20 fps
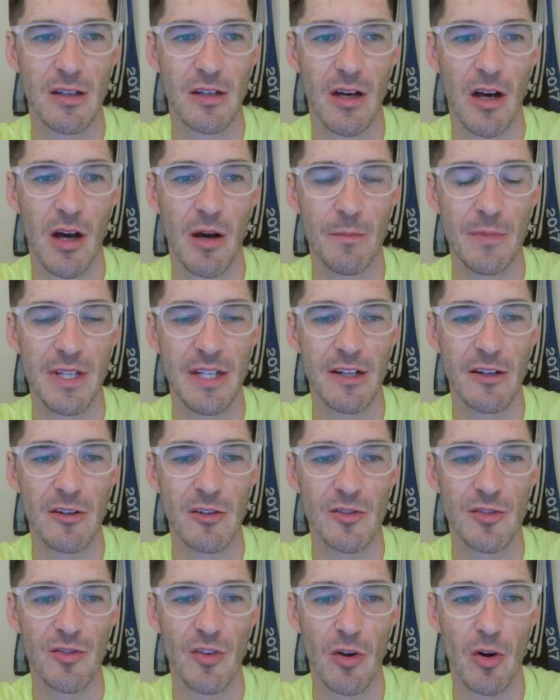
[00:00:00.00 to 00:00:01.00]

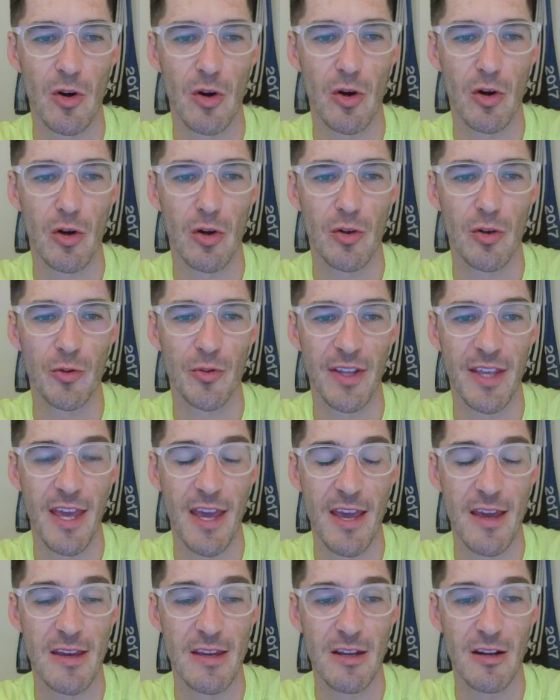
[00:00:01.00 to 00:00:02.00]
Humdingers are, there's a
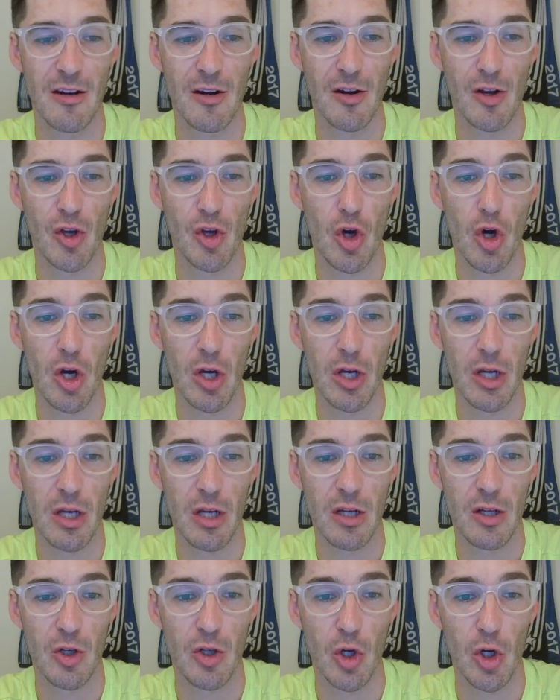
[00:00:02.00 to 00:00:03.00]
K here.
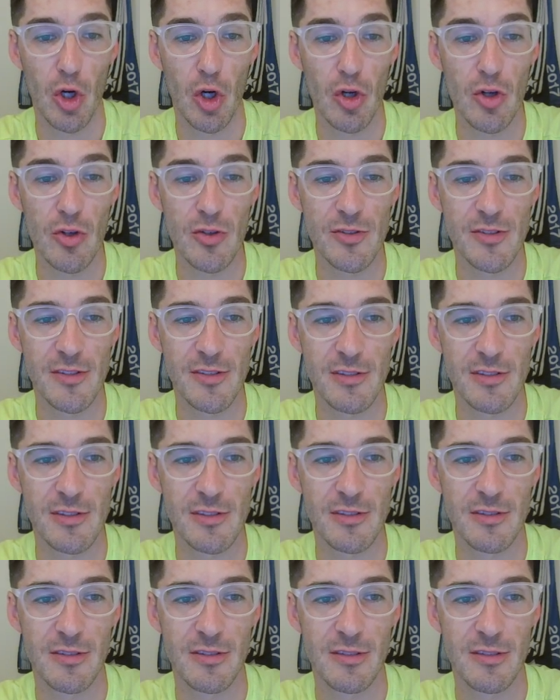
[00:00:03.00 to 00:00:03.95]
Cookers.